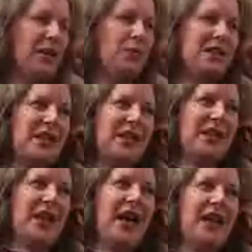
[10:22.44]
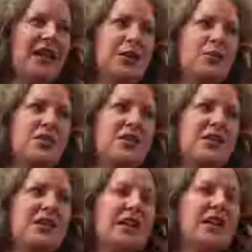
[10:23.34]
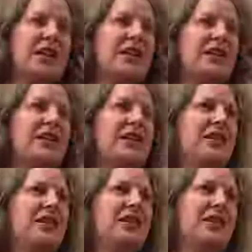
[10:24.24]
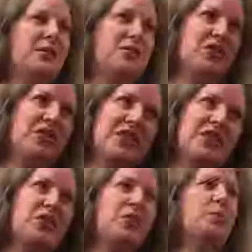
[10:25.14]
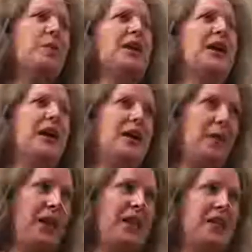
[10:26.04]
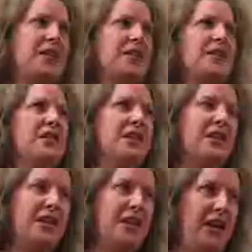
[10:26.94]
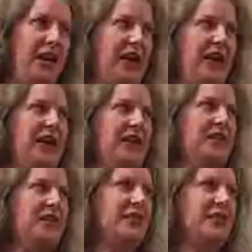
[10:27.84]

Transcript: was like that, and it was just like I was just scooping it out of my ear. And